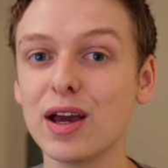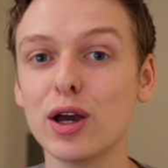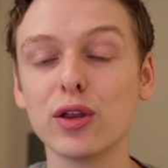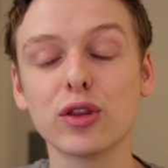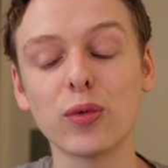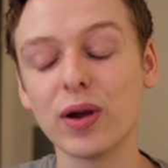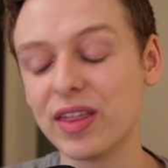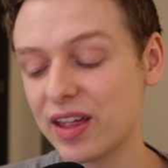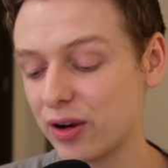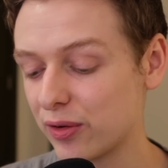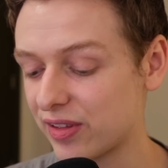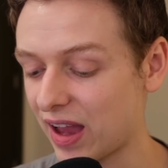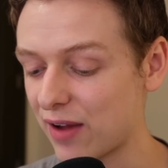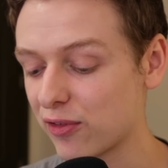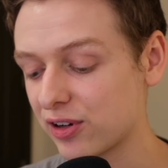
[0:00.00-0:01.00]
The way that it was
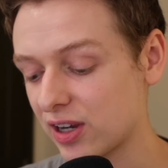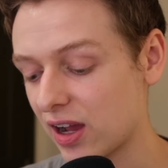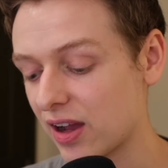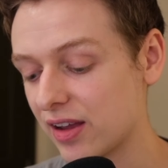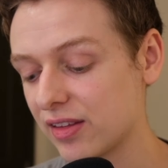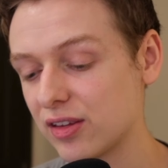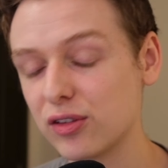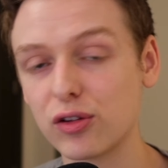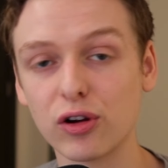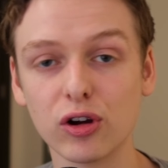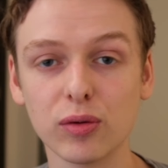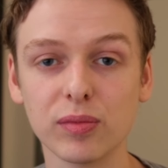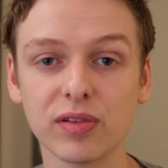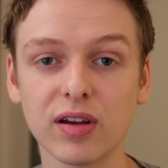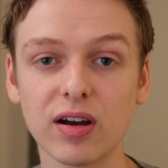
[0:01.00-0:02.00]
advertised in
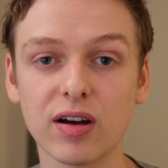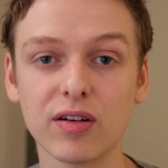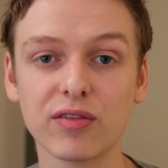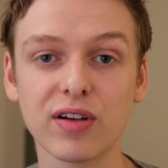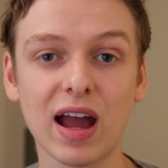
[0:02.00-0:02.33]
terms of